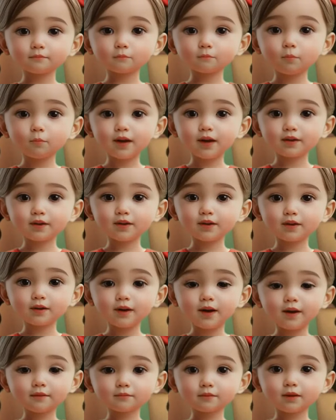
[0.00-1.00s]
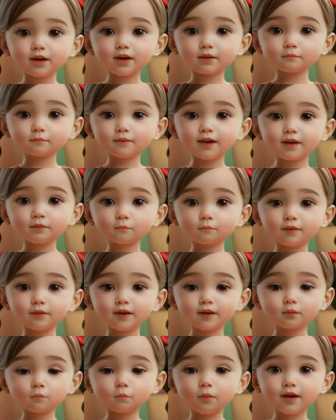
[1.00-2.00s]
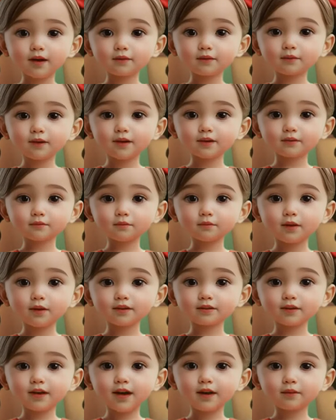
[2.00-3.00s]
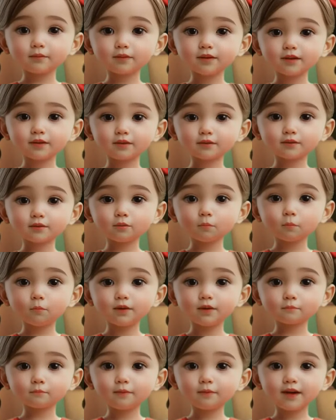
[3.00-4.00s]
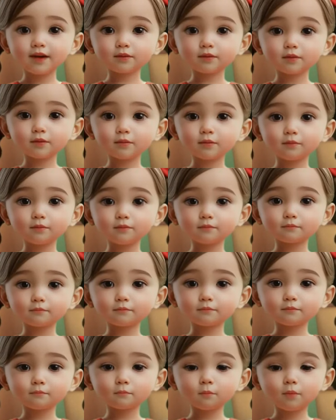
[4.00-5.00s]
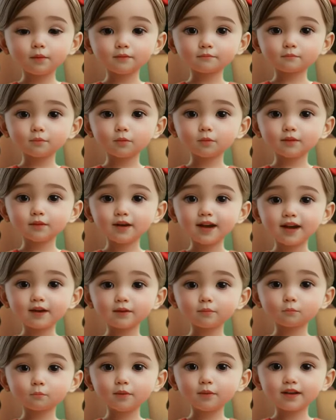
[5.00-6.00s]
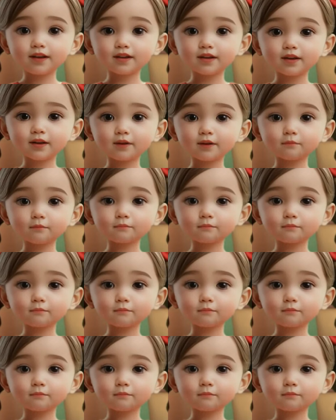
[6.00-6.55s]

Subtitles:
Writing an essay about Big Grandma is like telling a story about her. Let's learn how to write it.